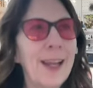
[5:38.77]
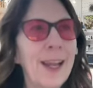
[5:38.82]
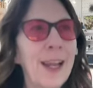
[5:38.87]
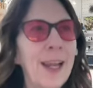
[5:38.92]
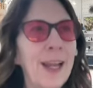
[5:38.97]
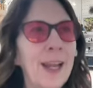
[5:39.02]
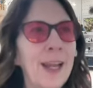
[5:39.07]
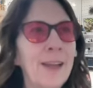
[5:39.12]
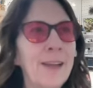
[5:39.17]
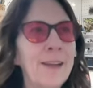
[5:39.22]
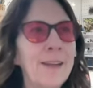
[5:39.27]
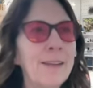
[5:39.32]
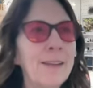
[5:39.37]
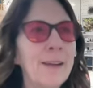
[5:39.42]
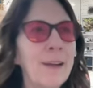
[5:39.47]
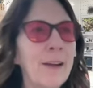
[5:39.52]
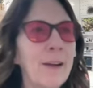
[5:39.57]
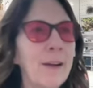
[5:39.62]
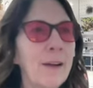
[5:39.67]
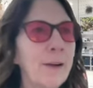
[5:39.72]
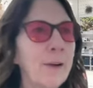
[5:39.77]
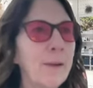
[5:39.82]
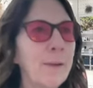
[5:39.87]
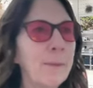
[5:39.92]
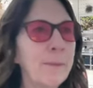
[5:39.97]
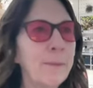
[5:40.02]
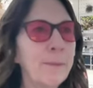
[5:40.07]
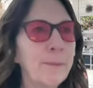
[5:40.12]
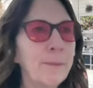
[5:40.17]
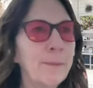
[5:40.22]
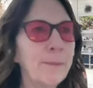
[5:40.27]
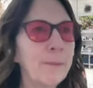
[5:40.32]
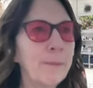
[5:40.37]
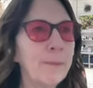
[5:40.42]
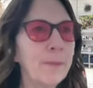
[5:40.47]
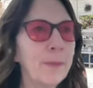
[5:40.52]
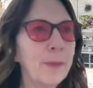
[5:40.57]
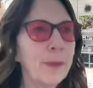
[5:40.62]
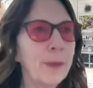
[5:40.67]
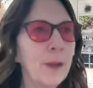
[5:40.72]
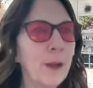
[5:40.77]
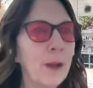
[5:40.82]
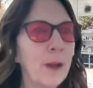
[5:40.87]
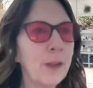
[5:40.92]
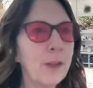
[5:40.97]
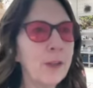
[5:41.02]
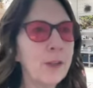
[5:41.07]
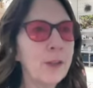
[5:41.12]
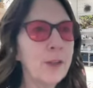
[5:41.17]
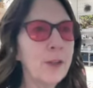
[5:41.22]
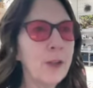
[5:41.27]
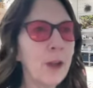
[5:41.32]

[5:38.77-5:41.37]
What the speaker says: And I